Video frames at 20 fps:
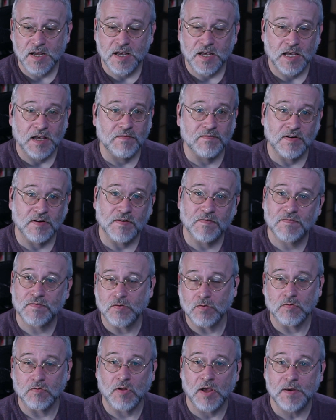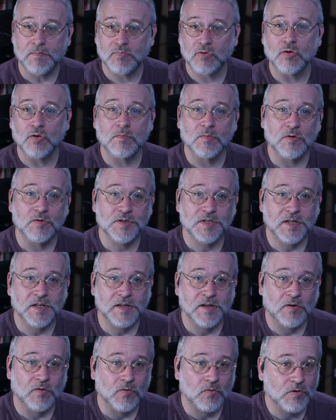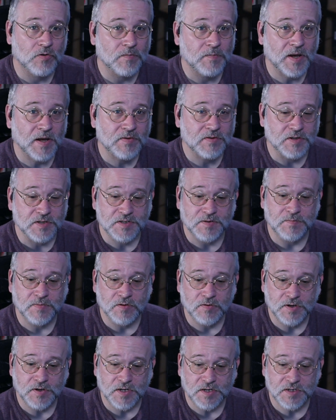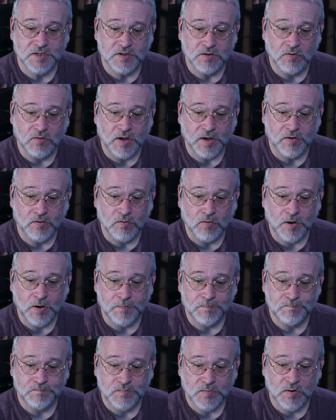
even if they're late bloomers and they don't learn about this ability until later on.